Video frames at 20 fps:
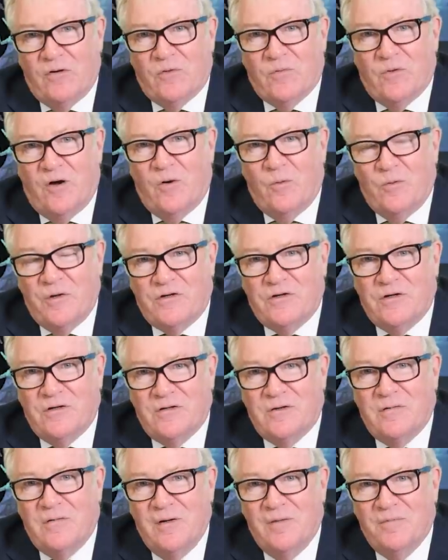as well, which
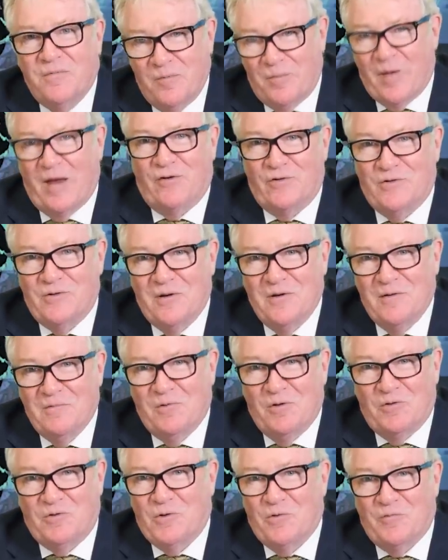is the best
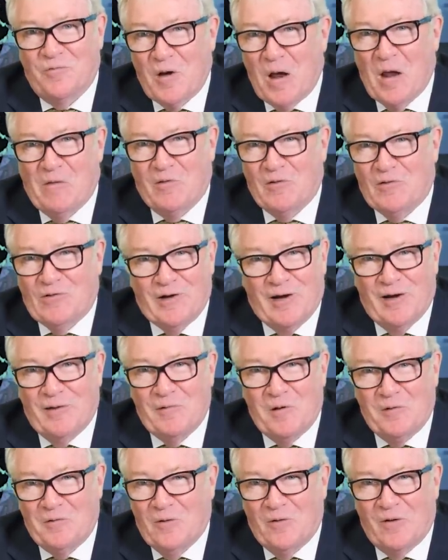that you've ever seen
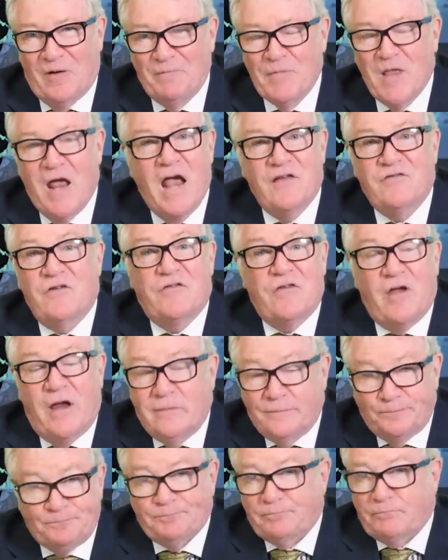in your life. As I say,
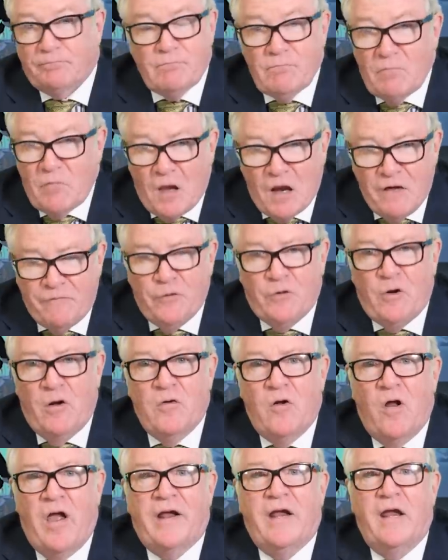if you
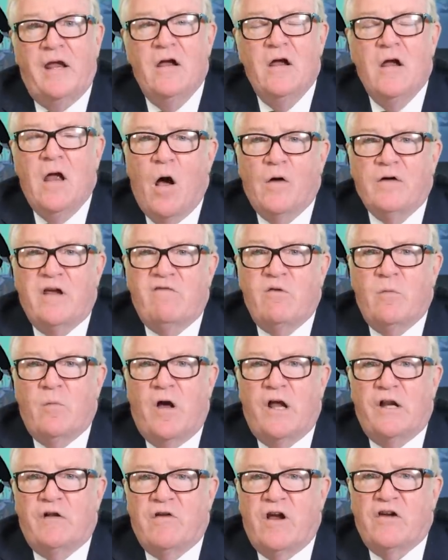don't like it, I'll give you
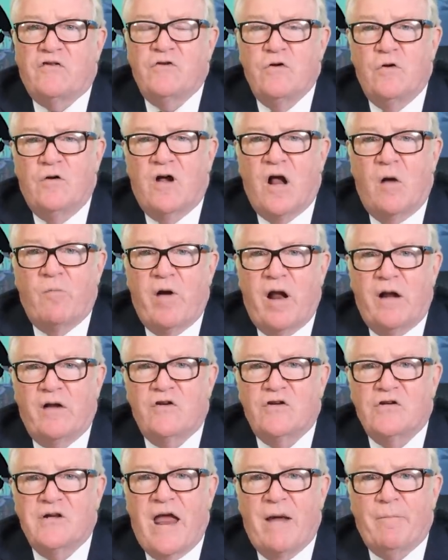my address and you can come round and
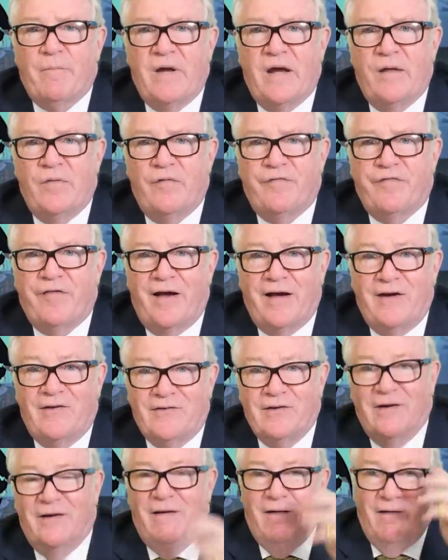slap me in the
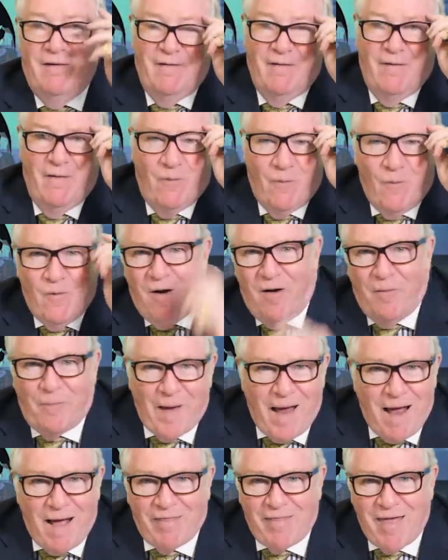face. What
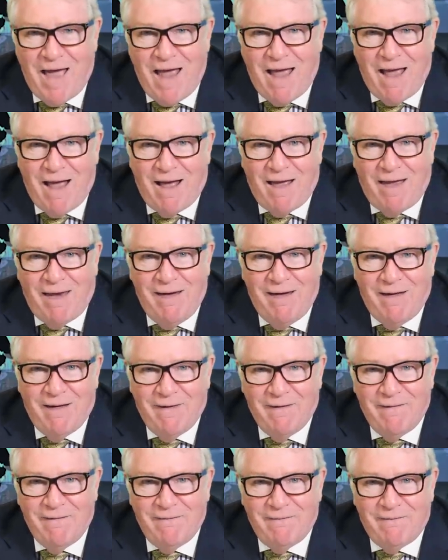about that, eh?
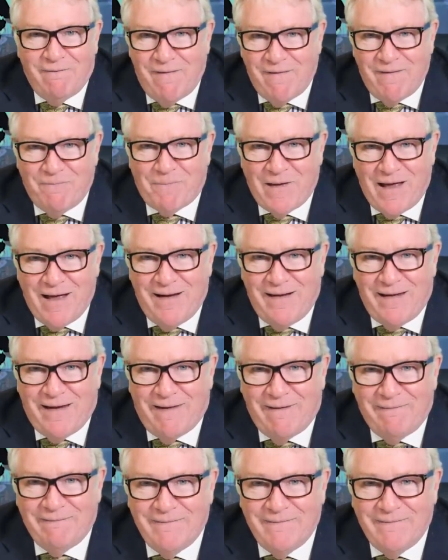What about it?